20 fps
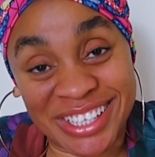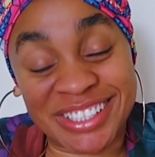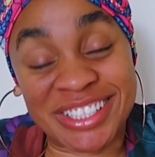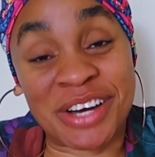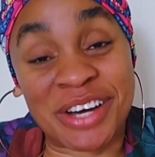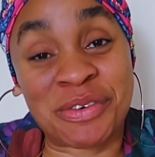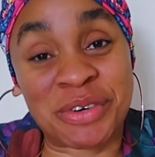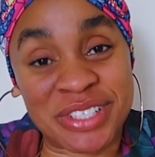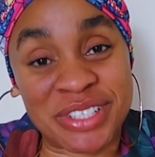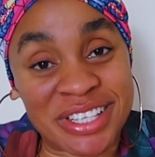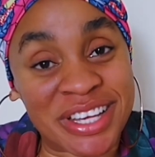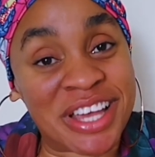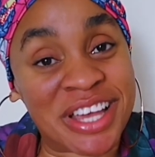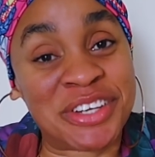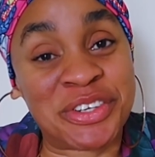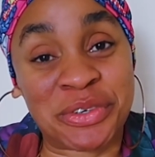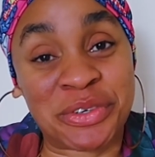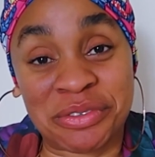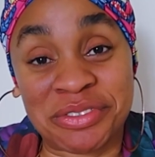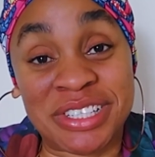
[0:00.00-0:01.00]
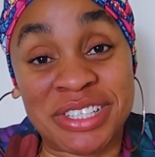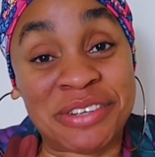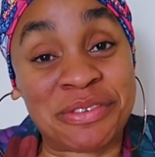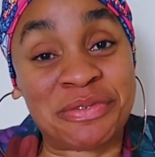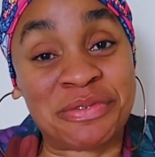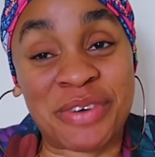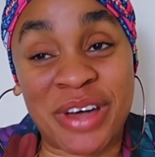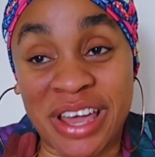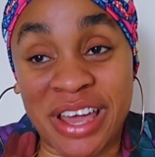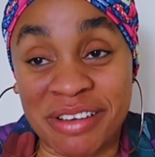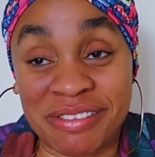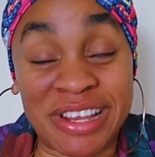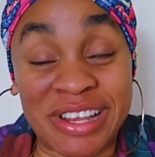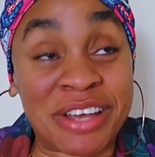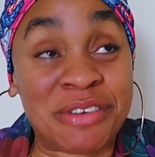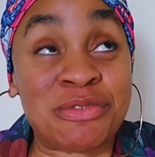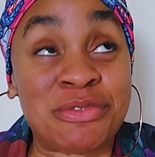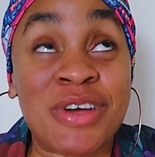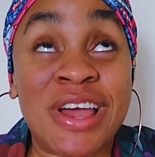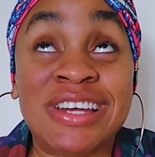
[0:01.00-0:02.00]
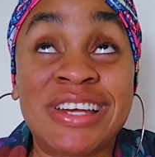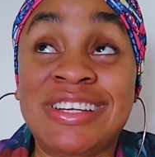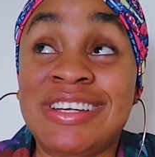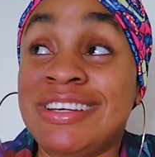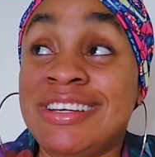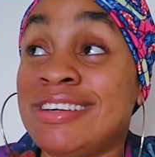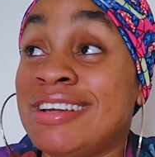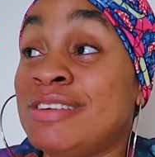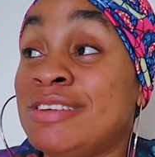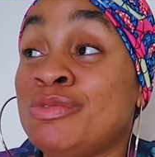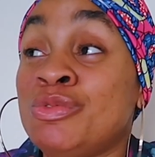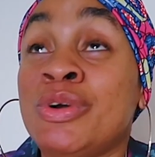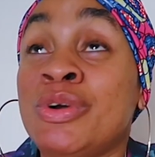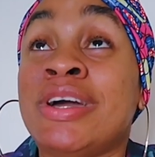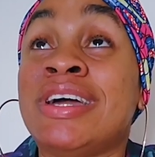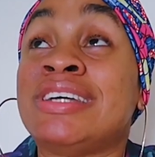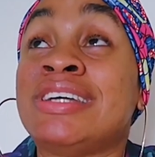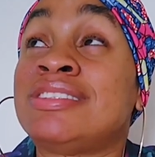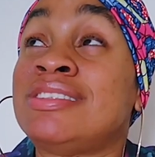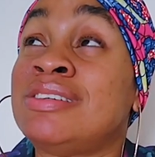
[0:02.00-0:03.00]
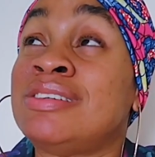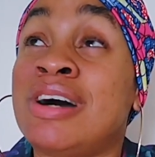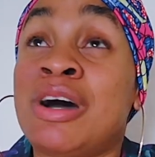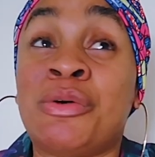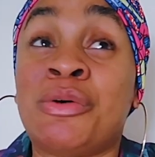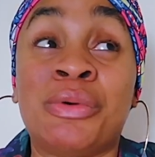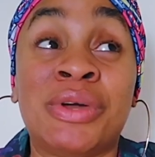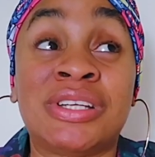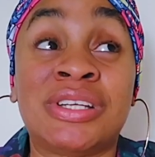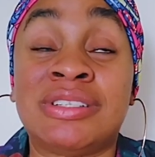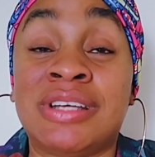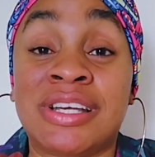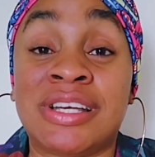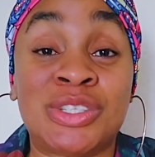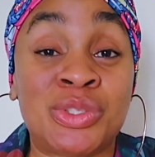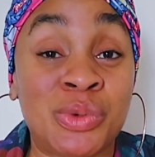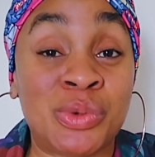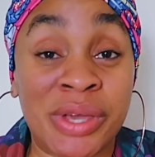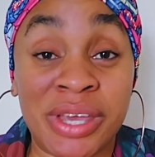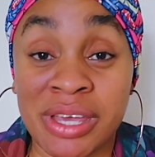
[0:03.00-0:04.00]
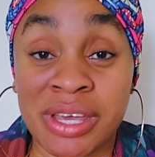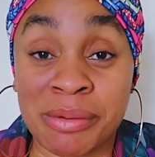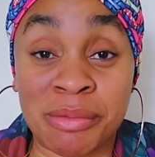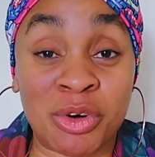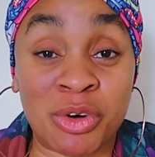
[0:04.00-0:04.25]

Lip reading: that was the end of day five. Like, Friday, we were still awake at 2 a.m.